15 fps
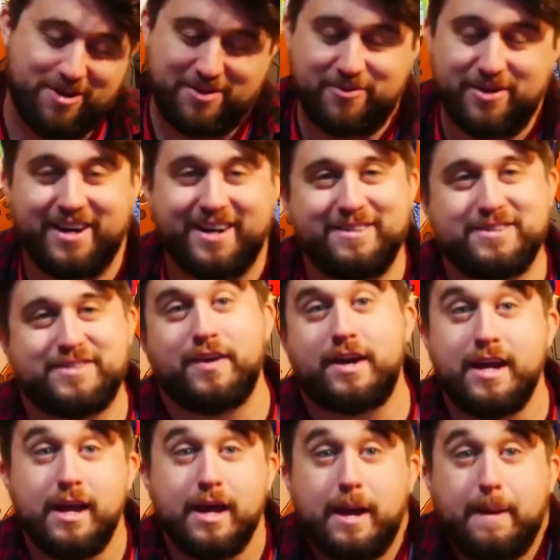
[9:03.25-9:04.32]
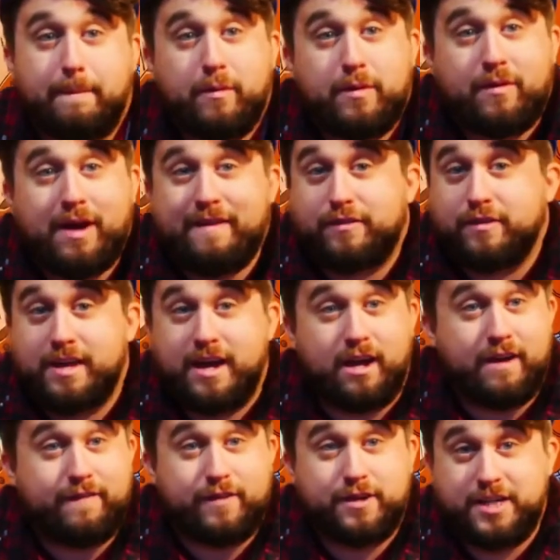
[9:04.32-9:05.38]
a great interview with a super
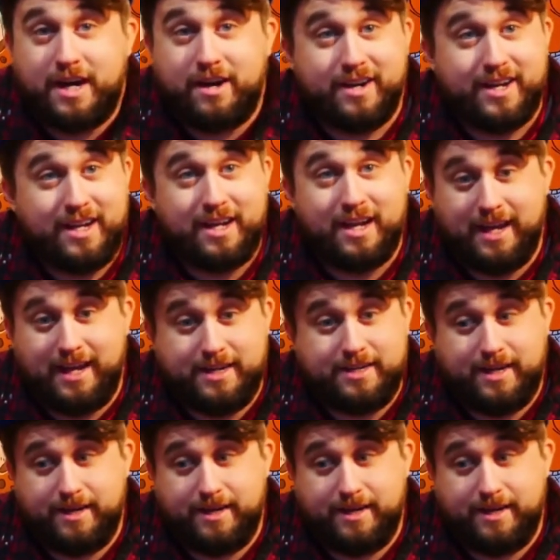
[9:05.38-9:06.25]
interesting artist, a super